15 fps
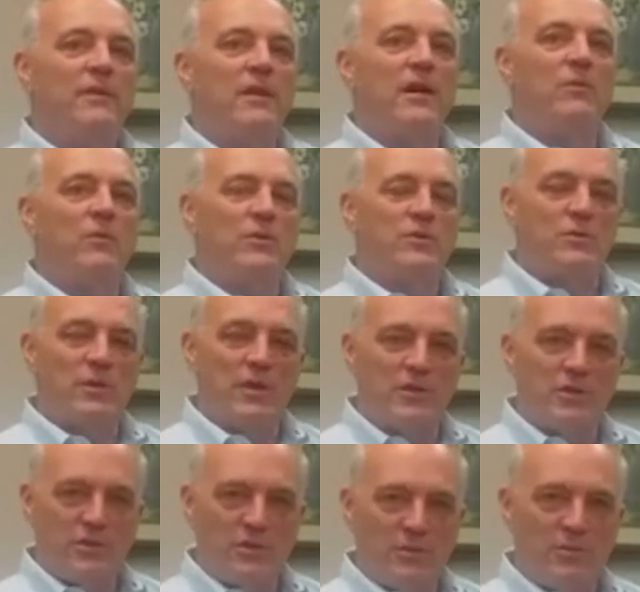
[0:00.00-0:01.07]
God wants a
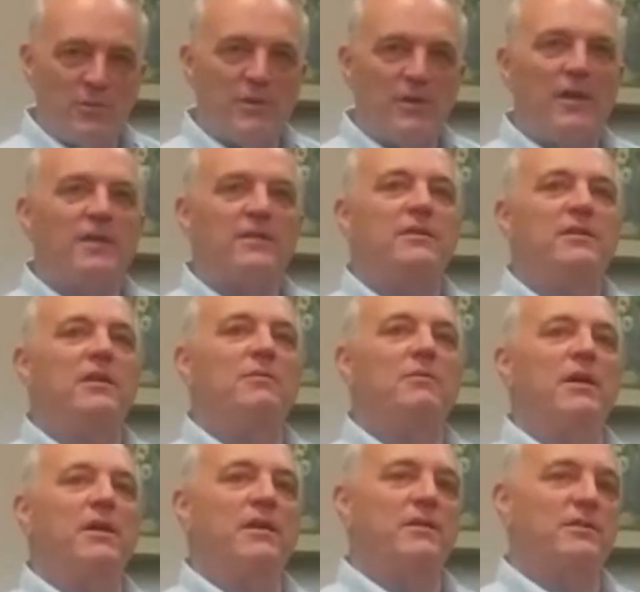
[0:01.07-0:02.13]
relationship with us, and He
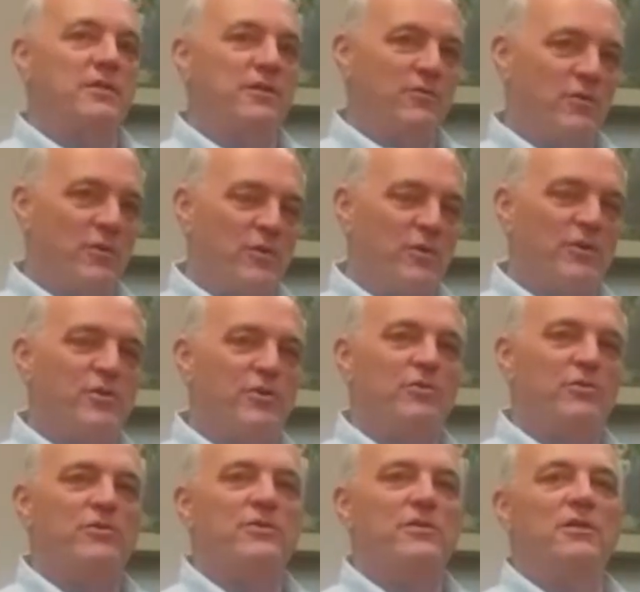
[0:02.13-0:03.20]
made us different
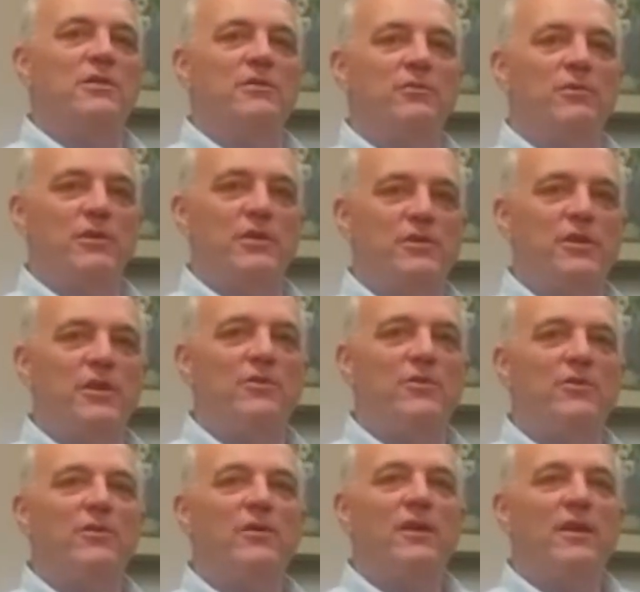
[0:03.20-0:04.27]
creatures to live with each other.